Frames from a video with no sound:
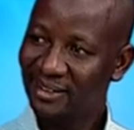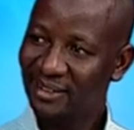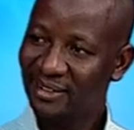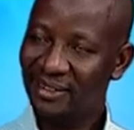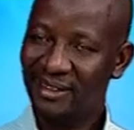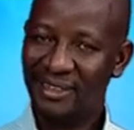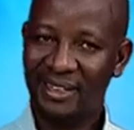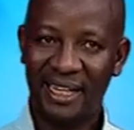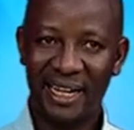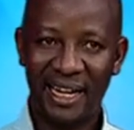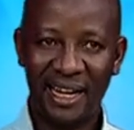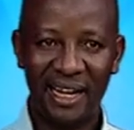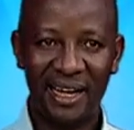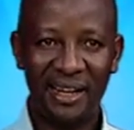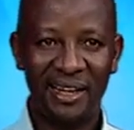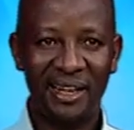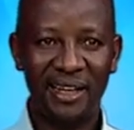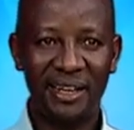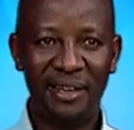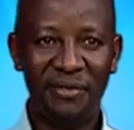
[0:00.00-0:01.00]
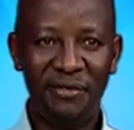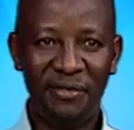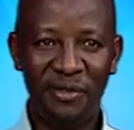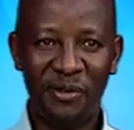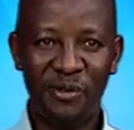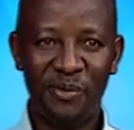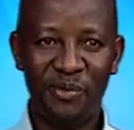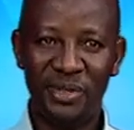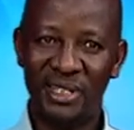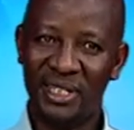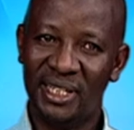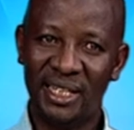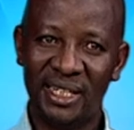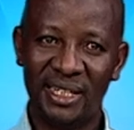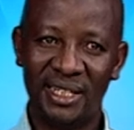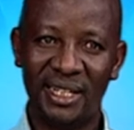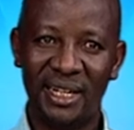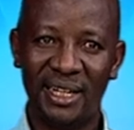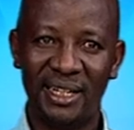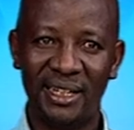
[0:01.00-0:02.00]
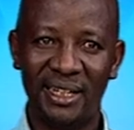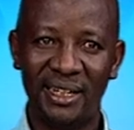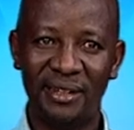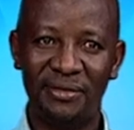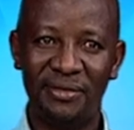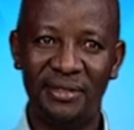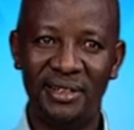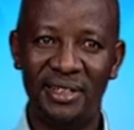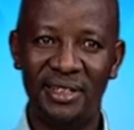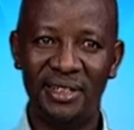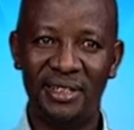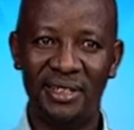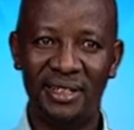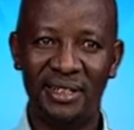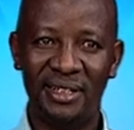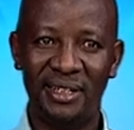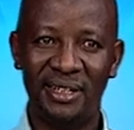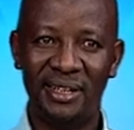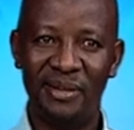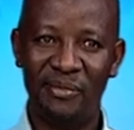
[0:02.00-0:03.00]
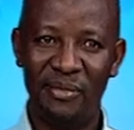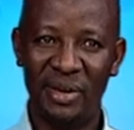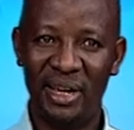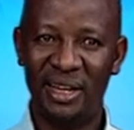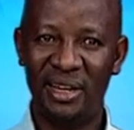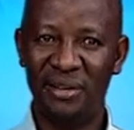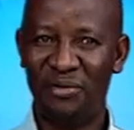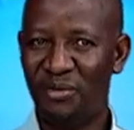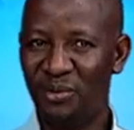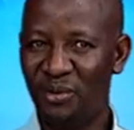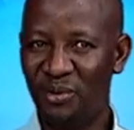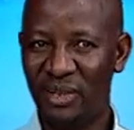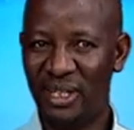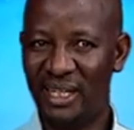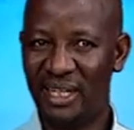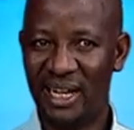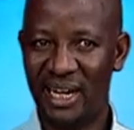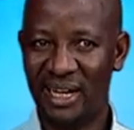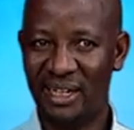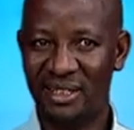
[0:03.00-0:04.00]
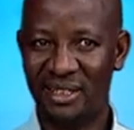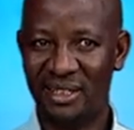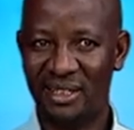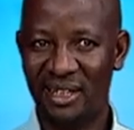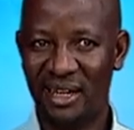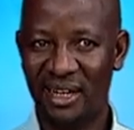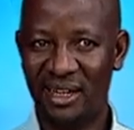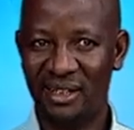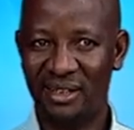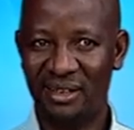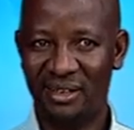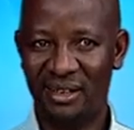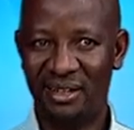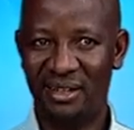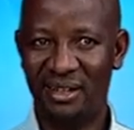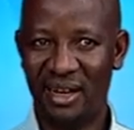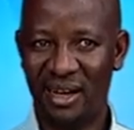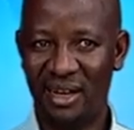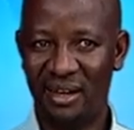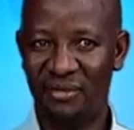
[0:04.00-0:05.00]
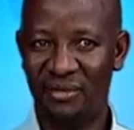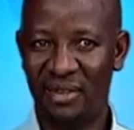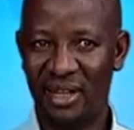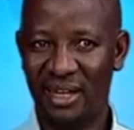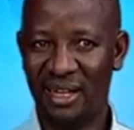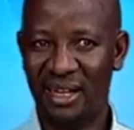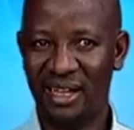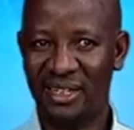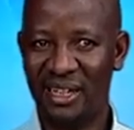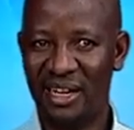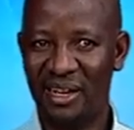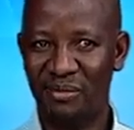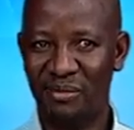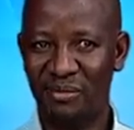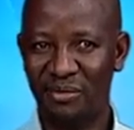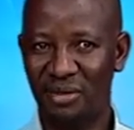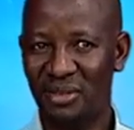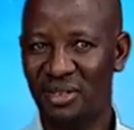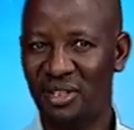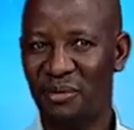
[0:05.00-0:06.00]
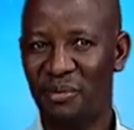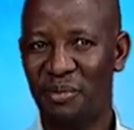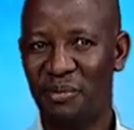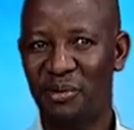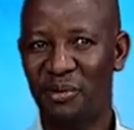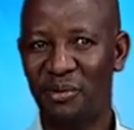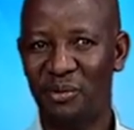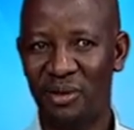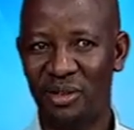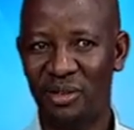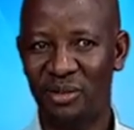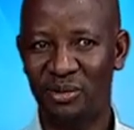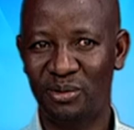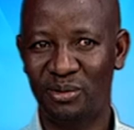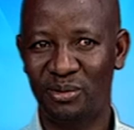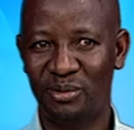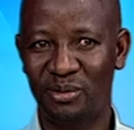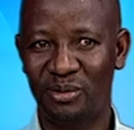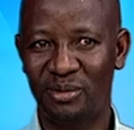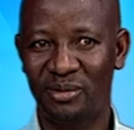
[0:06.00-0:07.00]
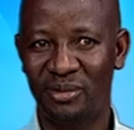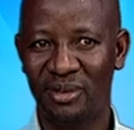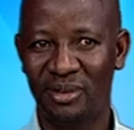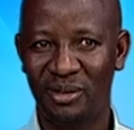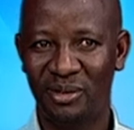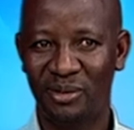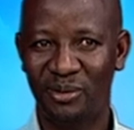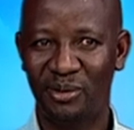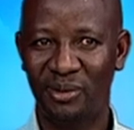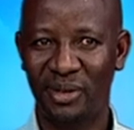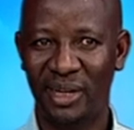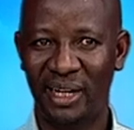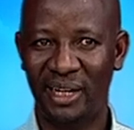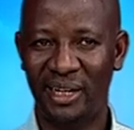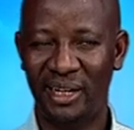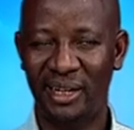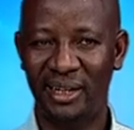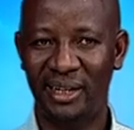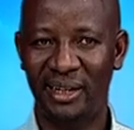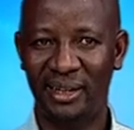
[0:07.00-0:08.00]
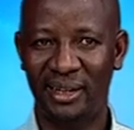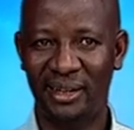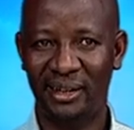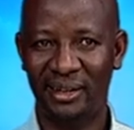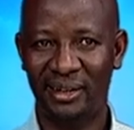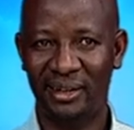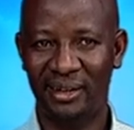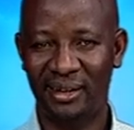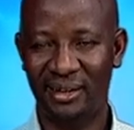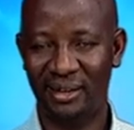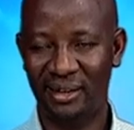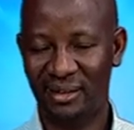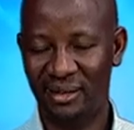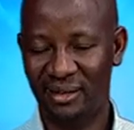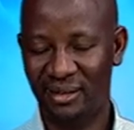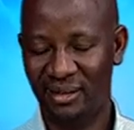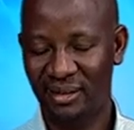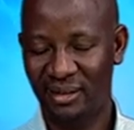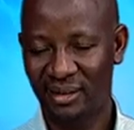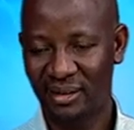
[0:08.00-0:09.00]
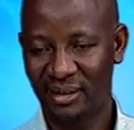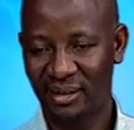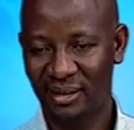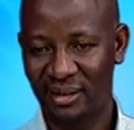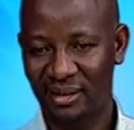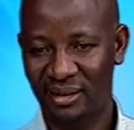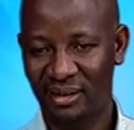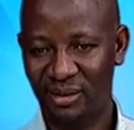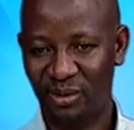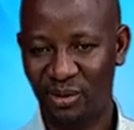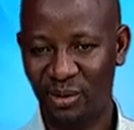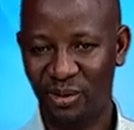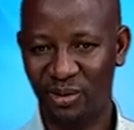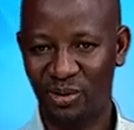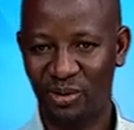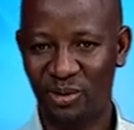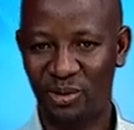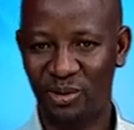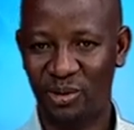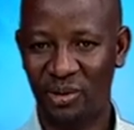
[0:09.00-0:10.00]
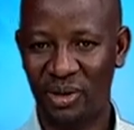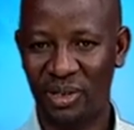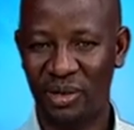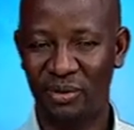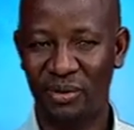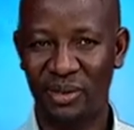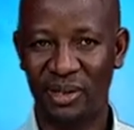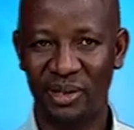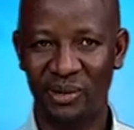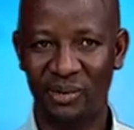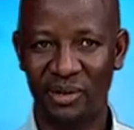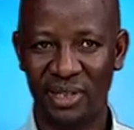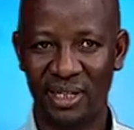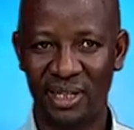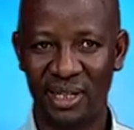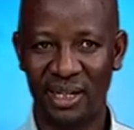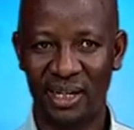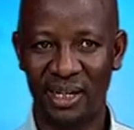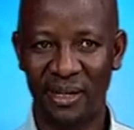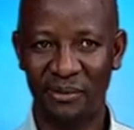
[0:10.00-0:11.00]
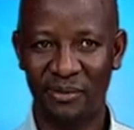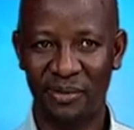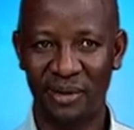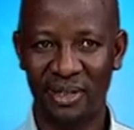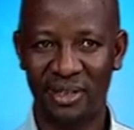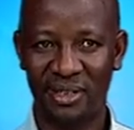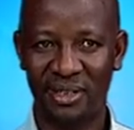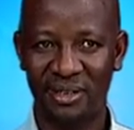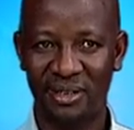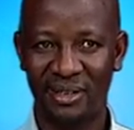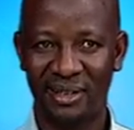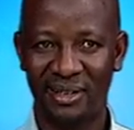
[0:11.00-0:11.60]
There are a few mistakes that the FDC made, a few leaders, and even at that time, for example, people who who raided the Royal Suites where the meeting was taking place,